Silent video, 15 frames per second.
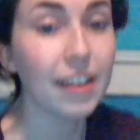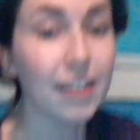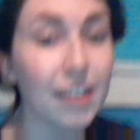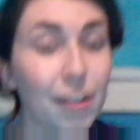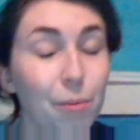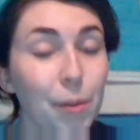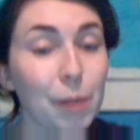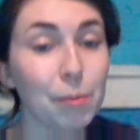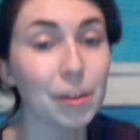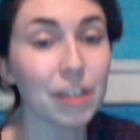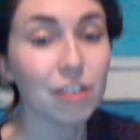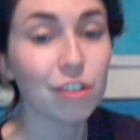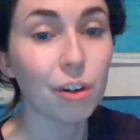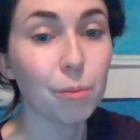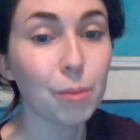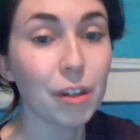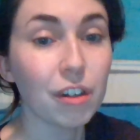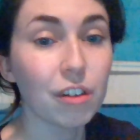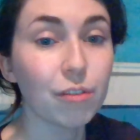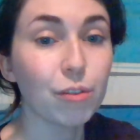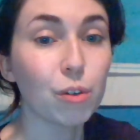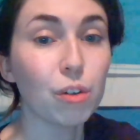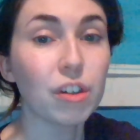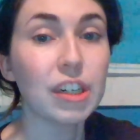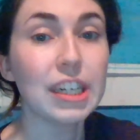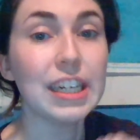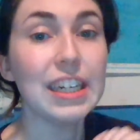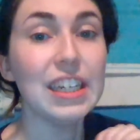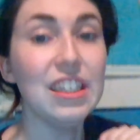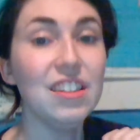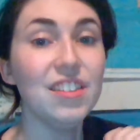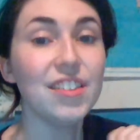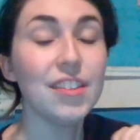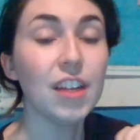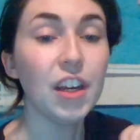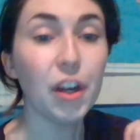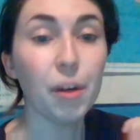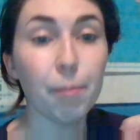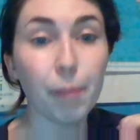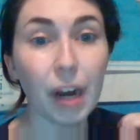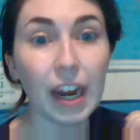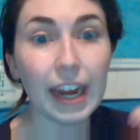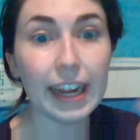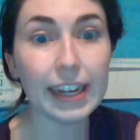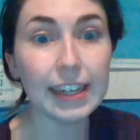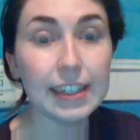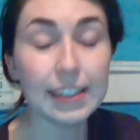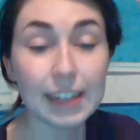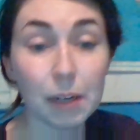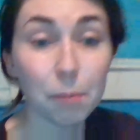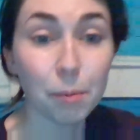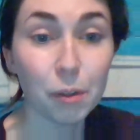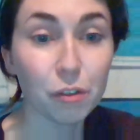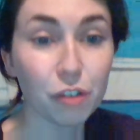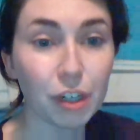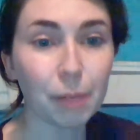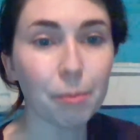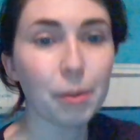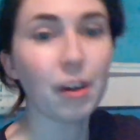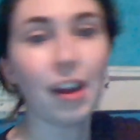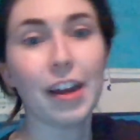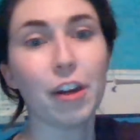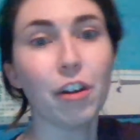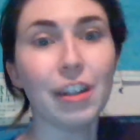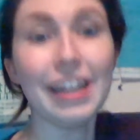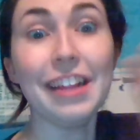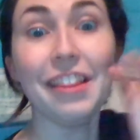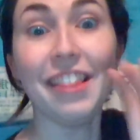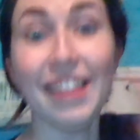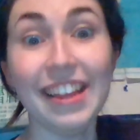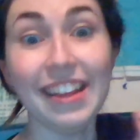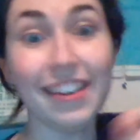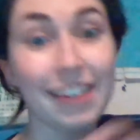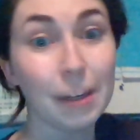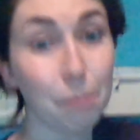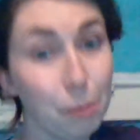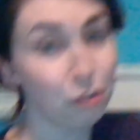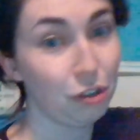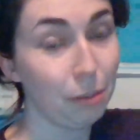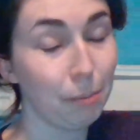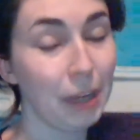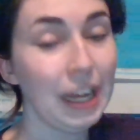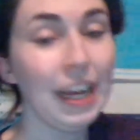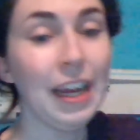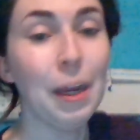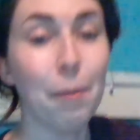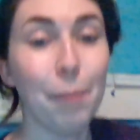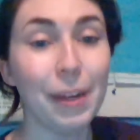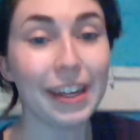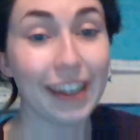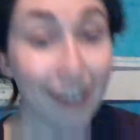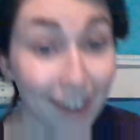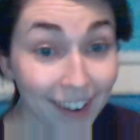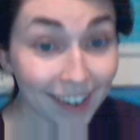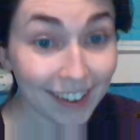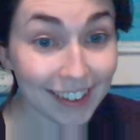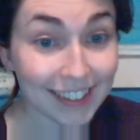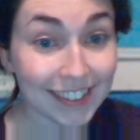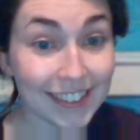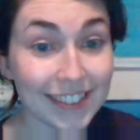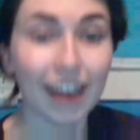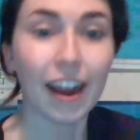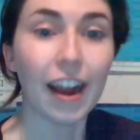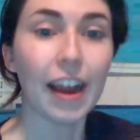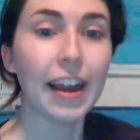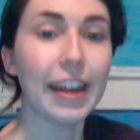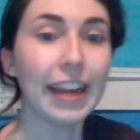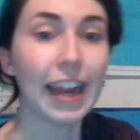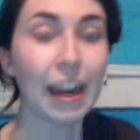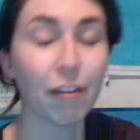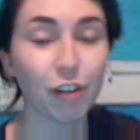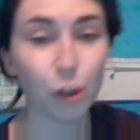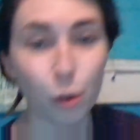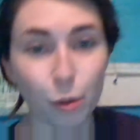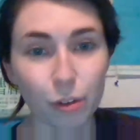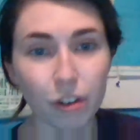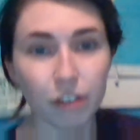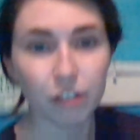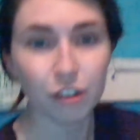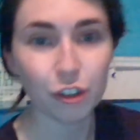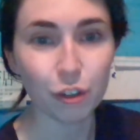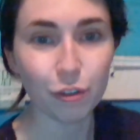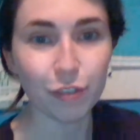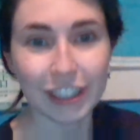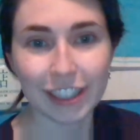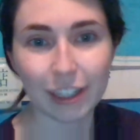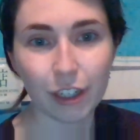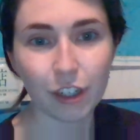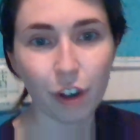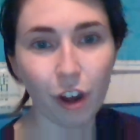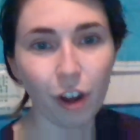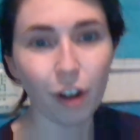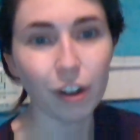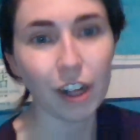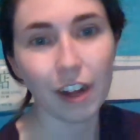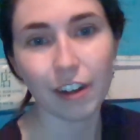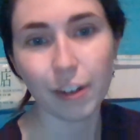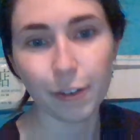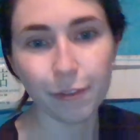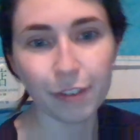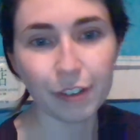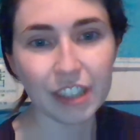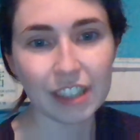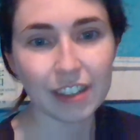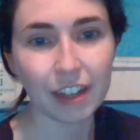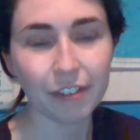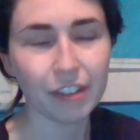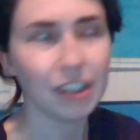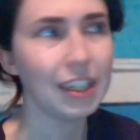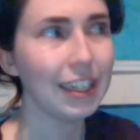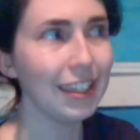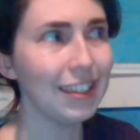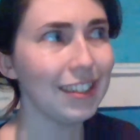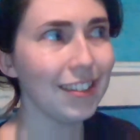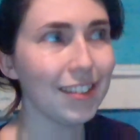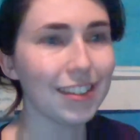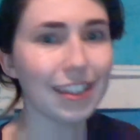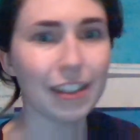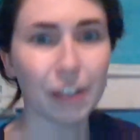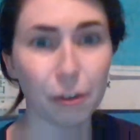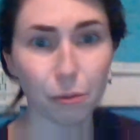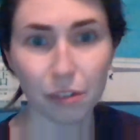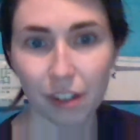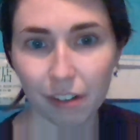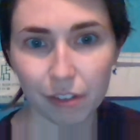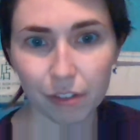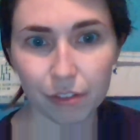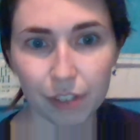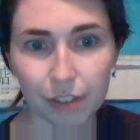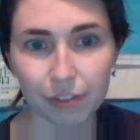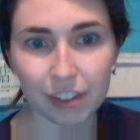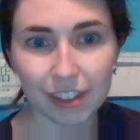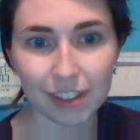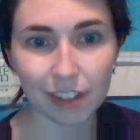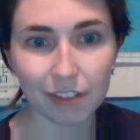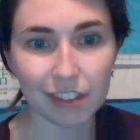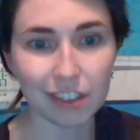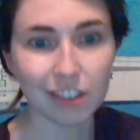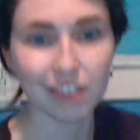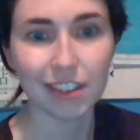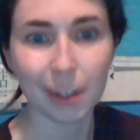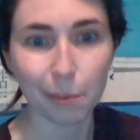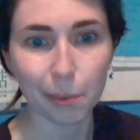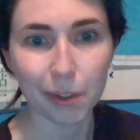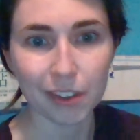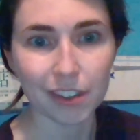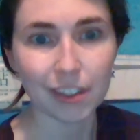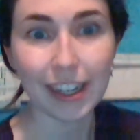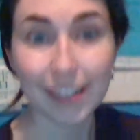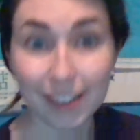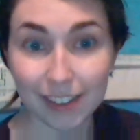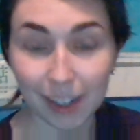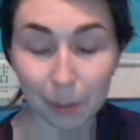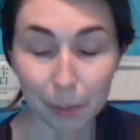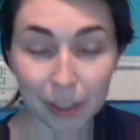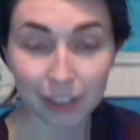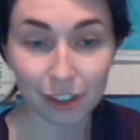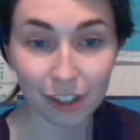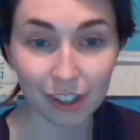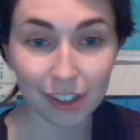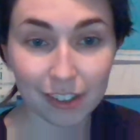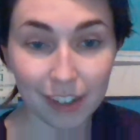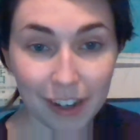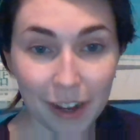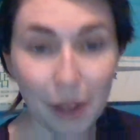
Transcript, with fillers: this might be a start blog for is my temple trip. I call it the temple trip because I have a goal to visit all 157, at least there was 157 temples last time I checked,